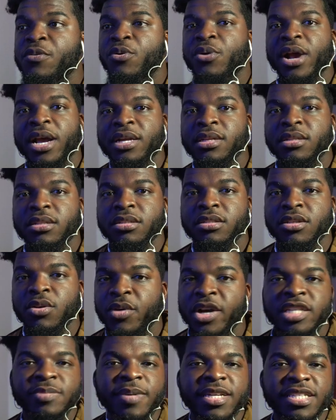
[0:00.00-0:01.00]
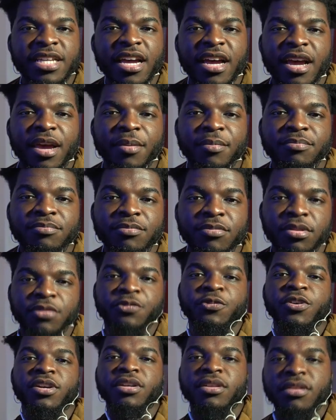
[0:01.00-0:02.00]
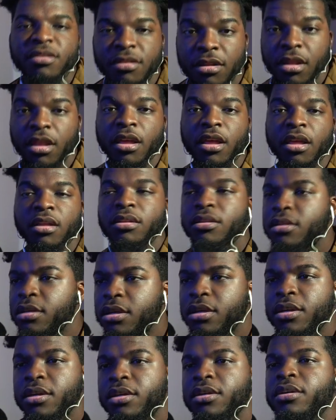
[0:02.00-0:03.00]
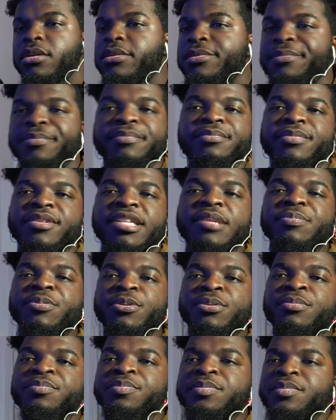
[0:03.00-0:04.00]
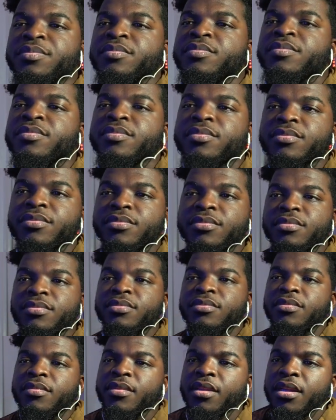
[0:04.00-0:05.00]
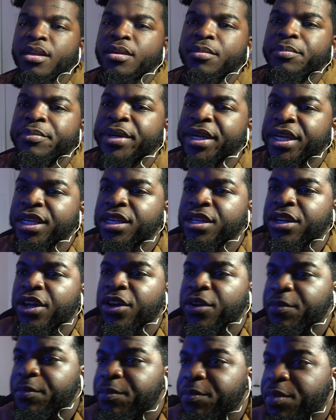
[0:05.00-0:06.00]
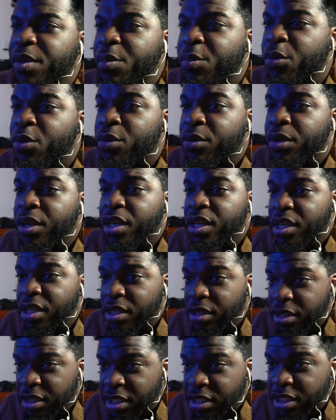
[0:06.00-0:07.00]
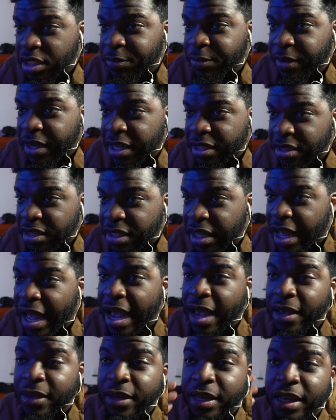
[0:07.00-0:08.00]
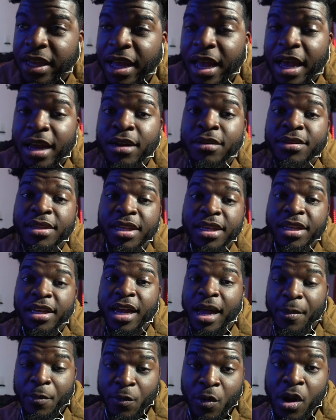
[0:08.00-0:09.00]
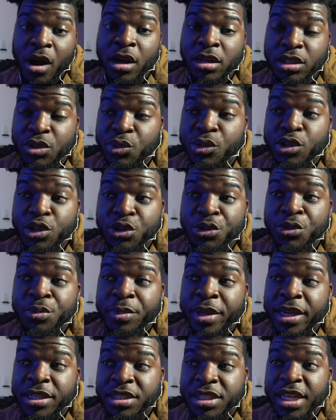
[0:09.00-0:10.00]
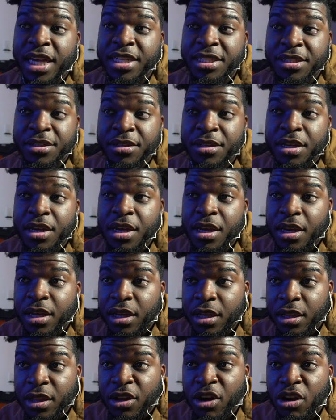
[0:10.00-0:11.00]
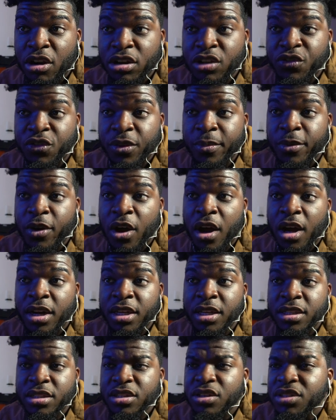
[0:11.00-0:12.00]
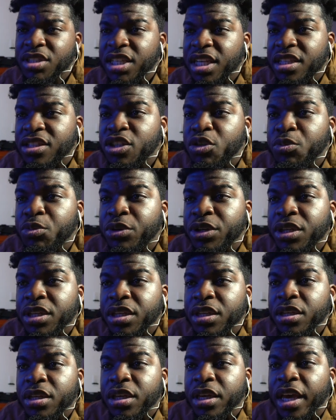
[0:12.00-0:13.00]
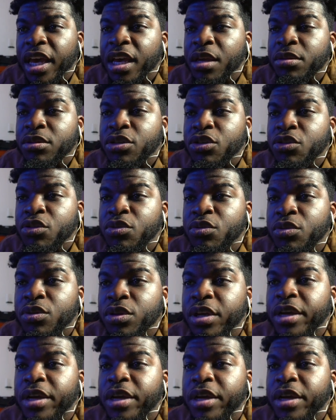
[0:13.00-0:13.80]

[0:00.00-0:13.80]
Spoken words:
a right to waste my time. What the fuck? Simple. But, you know, people... Because I don't think I'm wrong to assume that she has a large female audience. Oh, she has 2.82